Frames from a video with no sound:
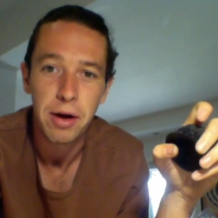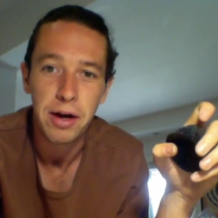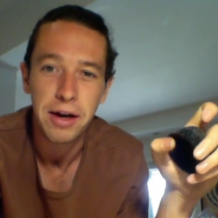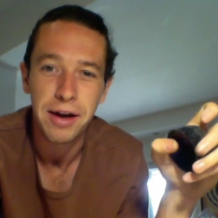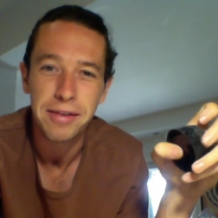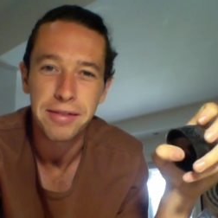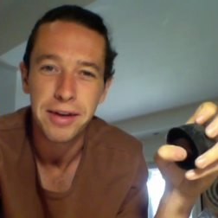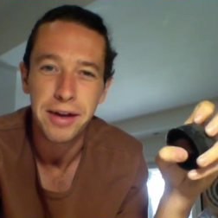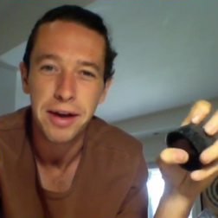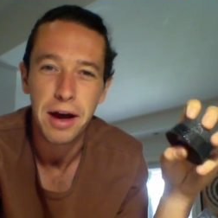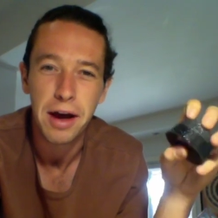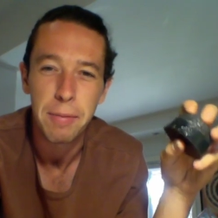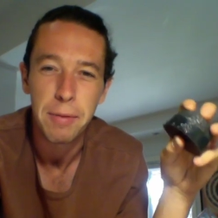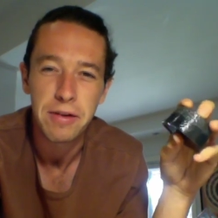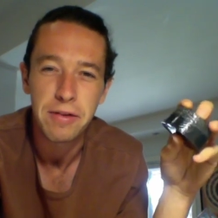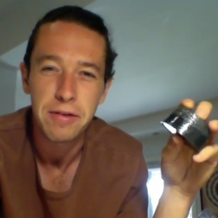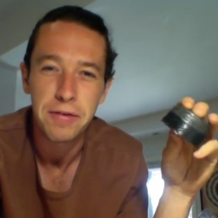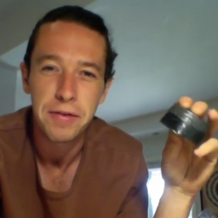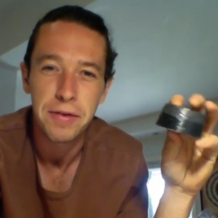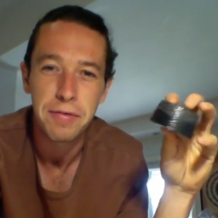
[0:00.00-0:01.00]
can't say how
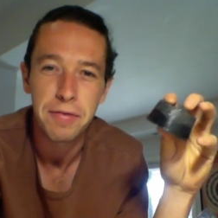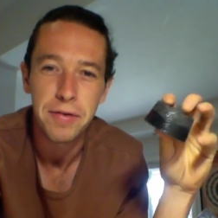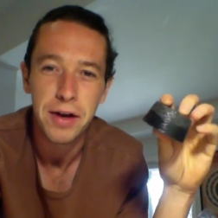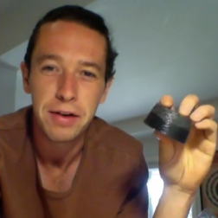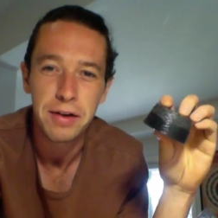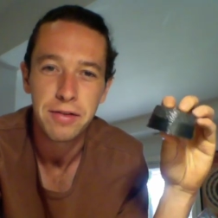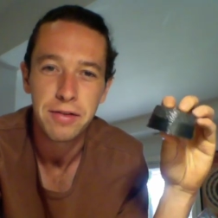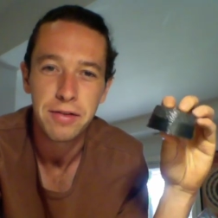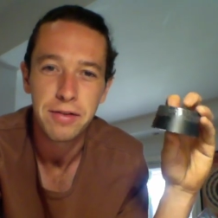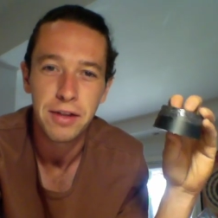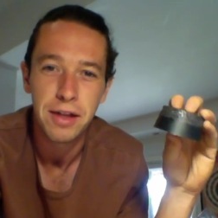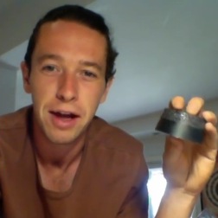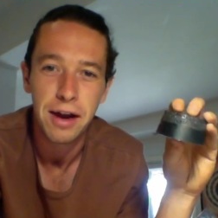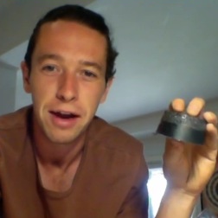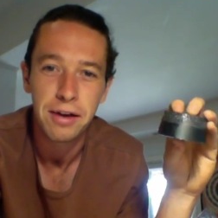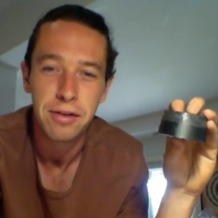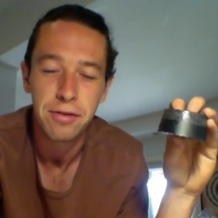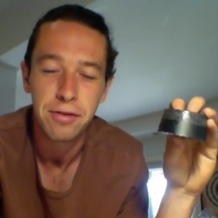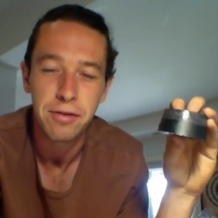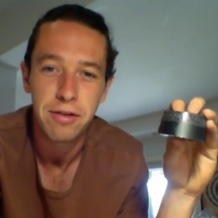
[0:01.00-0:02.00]
much of an effect that
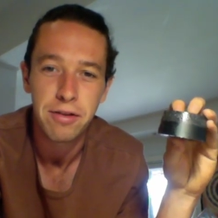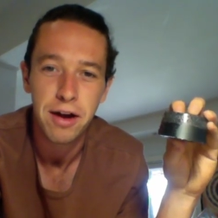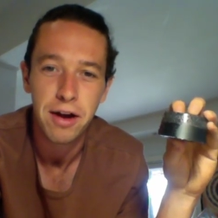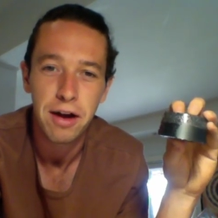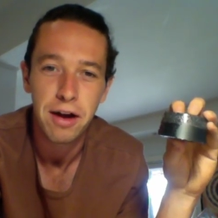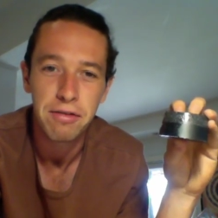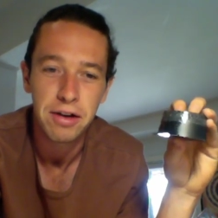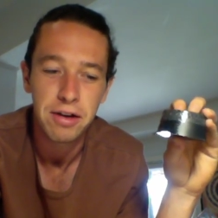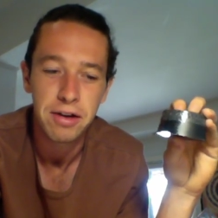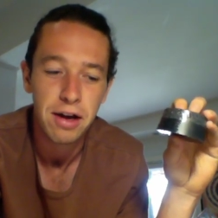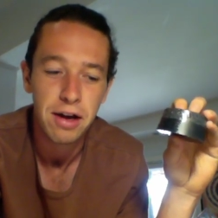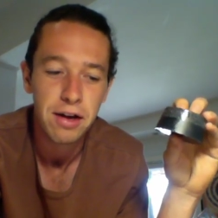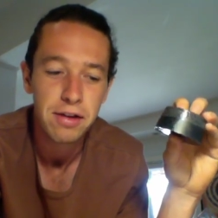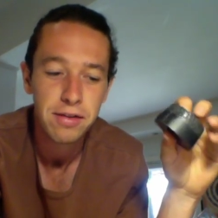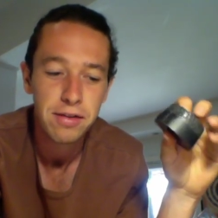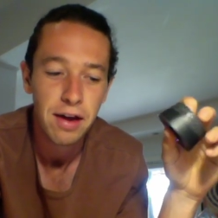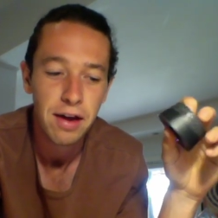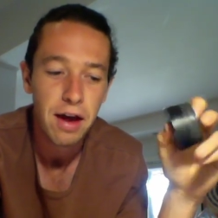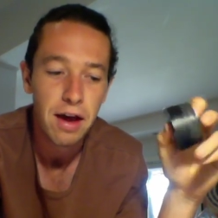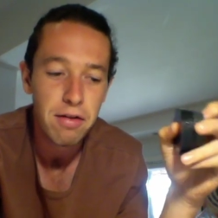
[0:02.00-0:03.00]
extra charging
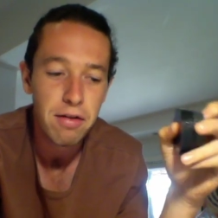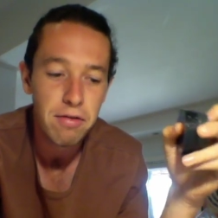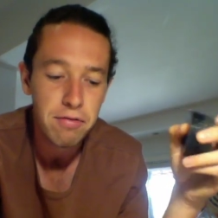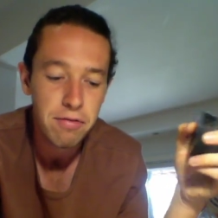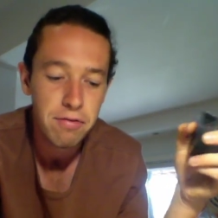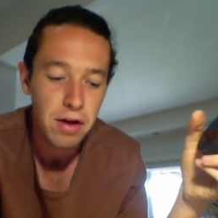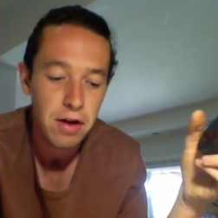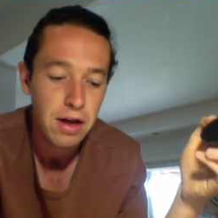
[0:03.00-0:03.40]
does have.